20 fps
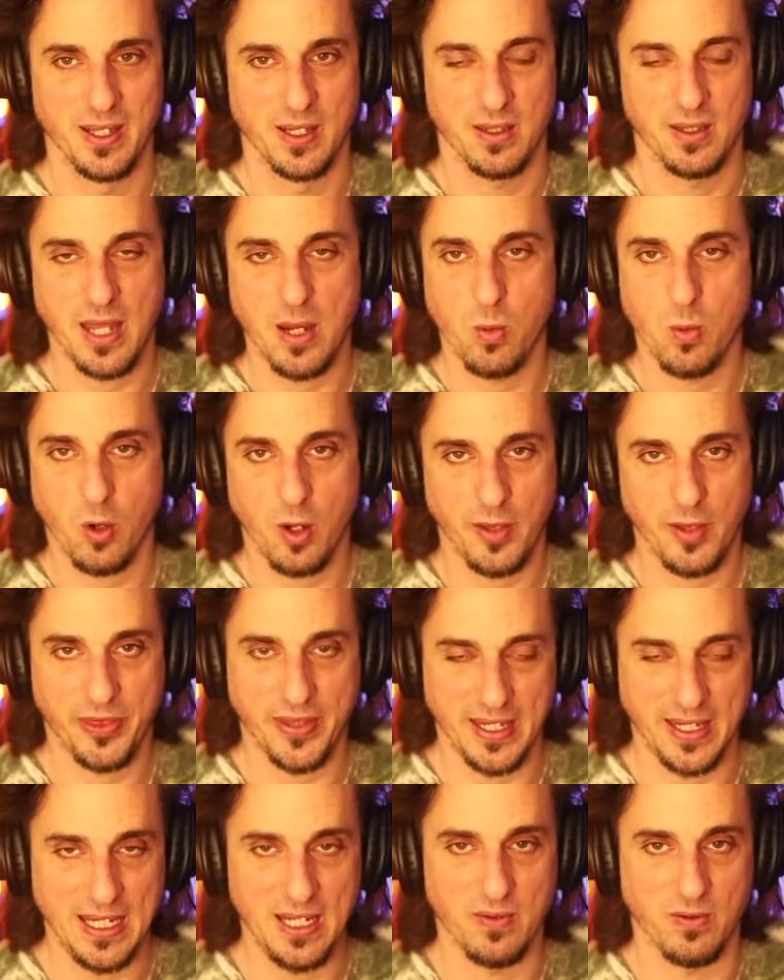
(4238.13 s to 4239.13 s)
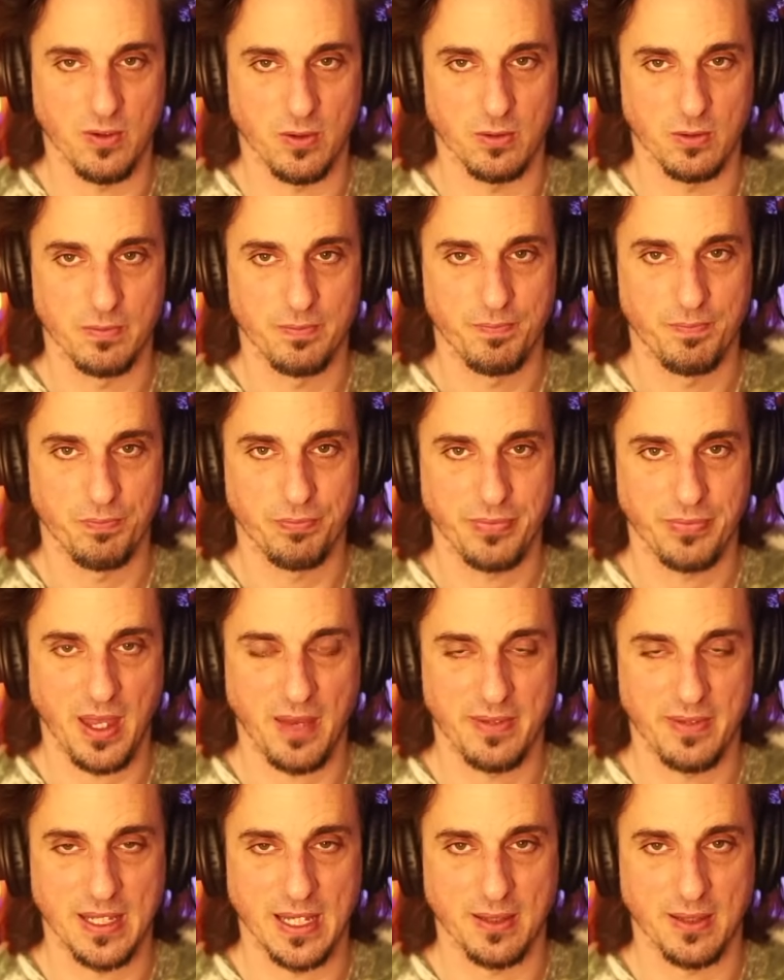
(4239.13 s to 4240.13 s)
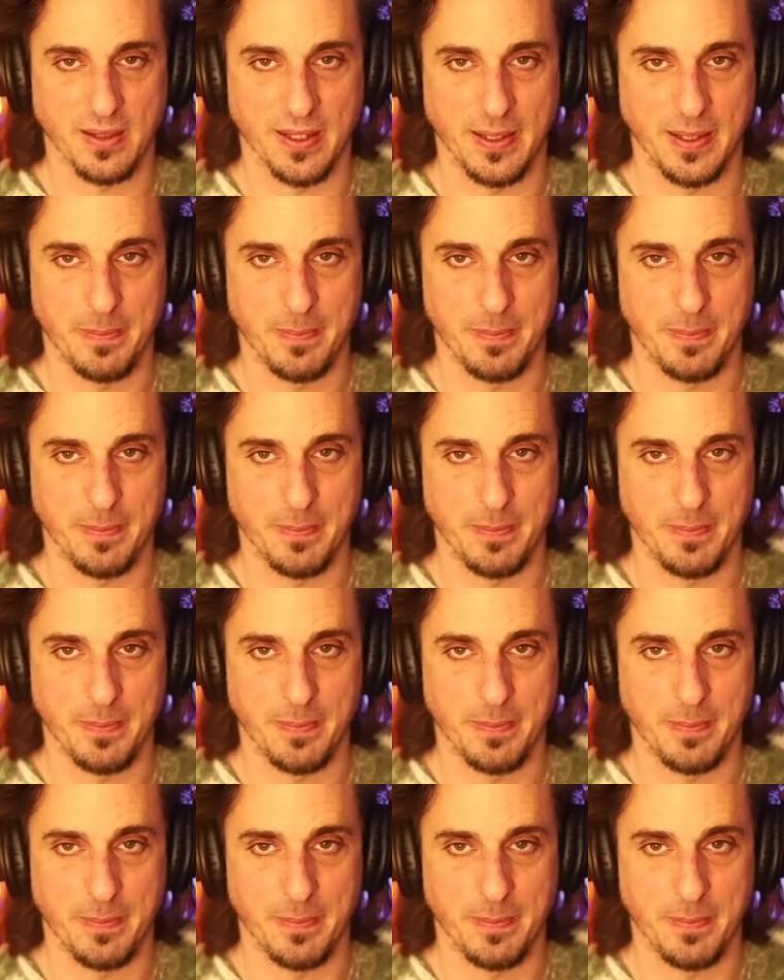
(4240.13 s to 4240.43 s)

They want the evil, evidently.